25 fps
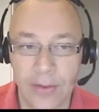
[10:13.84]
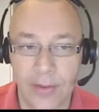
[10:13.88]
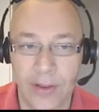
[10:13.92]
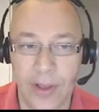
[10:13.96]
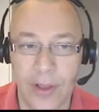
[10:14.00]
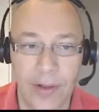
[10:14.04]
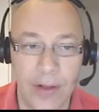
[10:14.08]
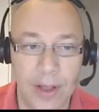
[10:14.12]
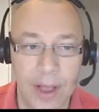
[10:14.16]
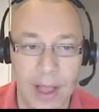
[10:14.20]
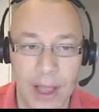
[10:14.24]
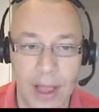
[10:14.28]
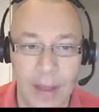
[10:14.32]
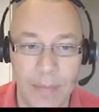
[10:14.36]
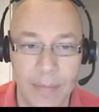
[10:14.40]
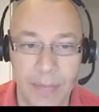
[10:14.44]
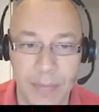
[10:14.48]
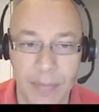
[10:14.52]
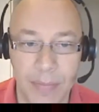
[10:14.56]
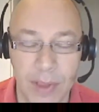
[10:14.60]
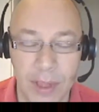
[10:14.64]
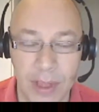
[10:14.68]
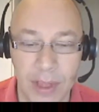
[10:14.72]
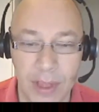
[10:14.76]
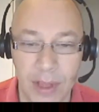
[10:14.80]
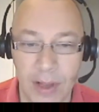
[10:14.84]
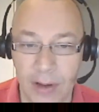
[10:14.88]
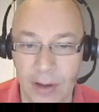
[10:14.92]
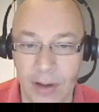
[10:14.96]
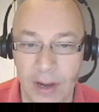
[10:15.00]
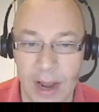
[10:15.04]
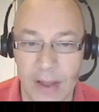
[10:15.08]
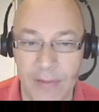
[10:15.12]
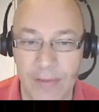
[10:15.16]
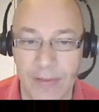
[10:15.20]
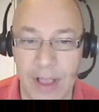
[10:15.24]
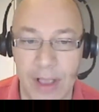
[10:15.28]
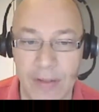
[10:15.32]
So you
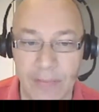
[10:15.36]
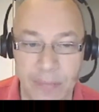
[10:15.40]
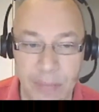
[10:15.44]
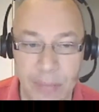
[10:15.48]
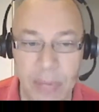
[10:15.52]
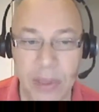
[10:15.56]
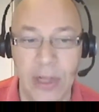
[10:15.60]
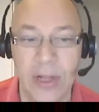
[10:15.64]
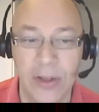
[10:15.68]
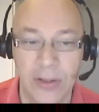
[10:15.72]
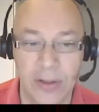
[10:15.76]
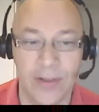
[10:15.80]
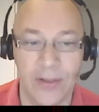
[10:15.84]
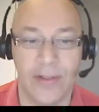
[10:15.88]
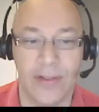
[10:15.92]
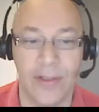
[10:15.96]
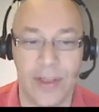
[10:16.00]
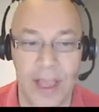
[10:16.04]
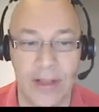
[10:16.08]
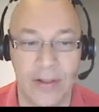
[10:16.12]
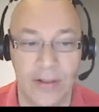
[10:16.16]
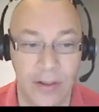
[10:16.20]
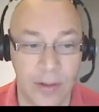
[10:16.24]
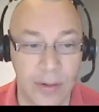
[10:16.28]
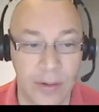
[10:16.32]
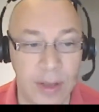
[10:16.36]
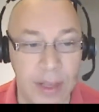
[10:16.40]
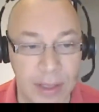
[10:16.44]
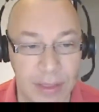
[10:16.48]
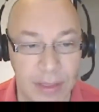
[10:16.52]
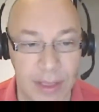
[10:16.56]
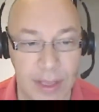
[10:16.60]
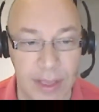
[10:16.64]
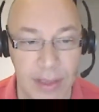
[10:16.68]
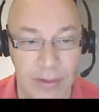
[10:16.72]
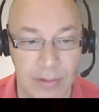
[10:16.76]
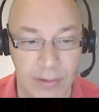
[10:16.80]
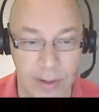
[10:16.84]
don't have to have builders there doing
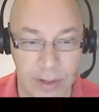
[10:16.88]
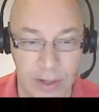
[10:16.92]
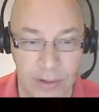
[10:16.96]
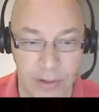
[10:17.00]
things.